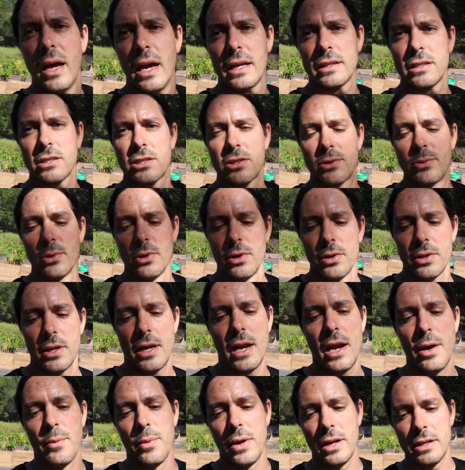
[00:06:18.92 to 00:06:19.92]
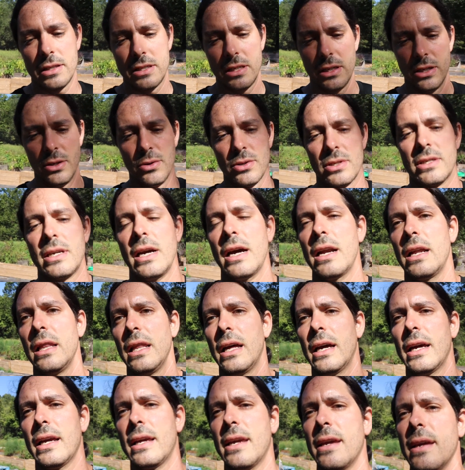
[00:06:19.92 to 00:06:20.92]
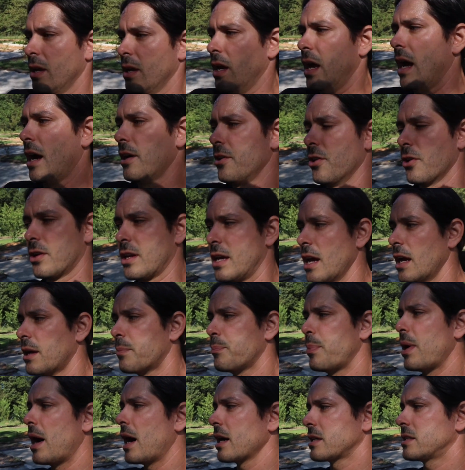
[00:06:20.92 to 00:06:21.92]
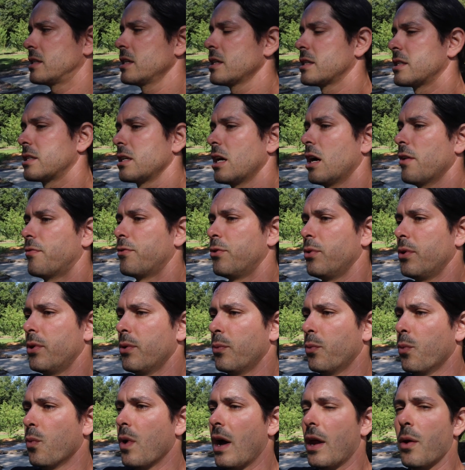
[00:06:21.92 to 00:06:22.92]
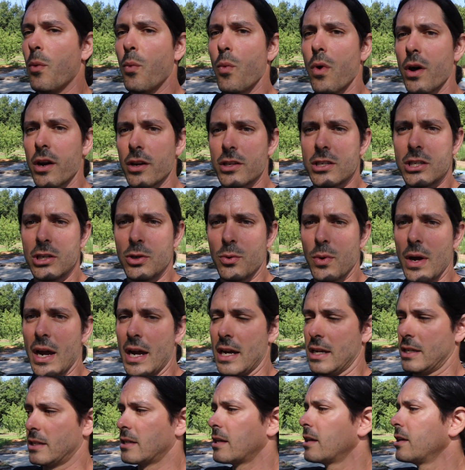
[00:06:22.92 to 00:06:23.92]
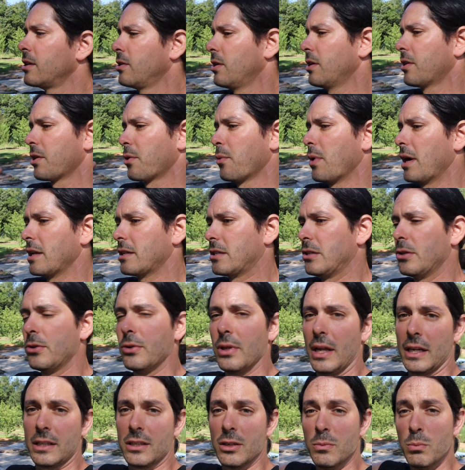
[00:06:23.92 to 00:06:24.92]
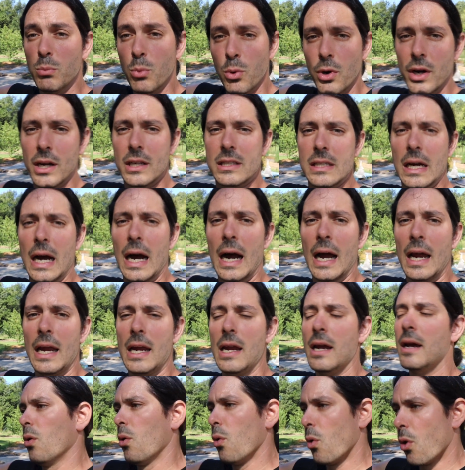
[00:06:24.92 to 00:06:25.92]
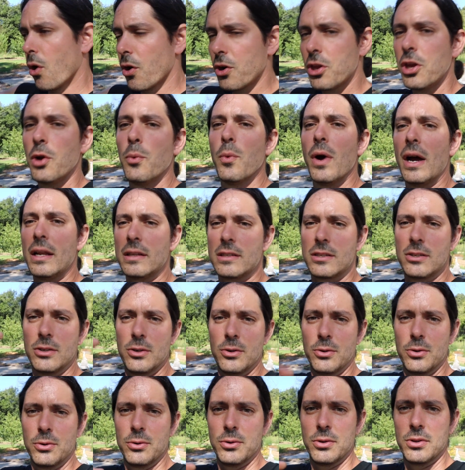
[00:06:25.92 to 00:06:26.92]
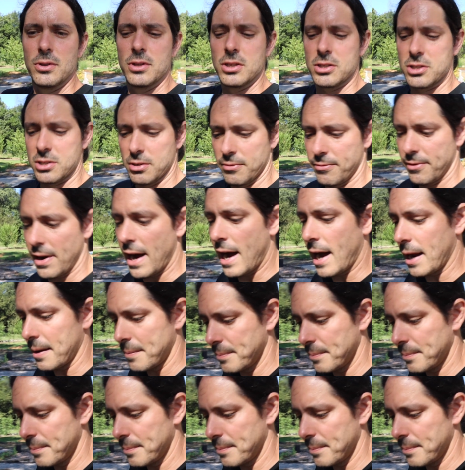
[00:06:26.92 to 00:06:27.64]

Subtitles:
at the school that I went to, it was kind of like on your kickboxing stuff, you went one of two ways. You either went to like the Muay Thai or you went to the Savat.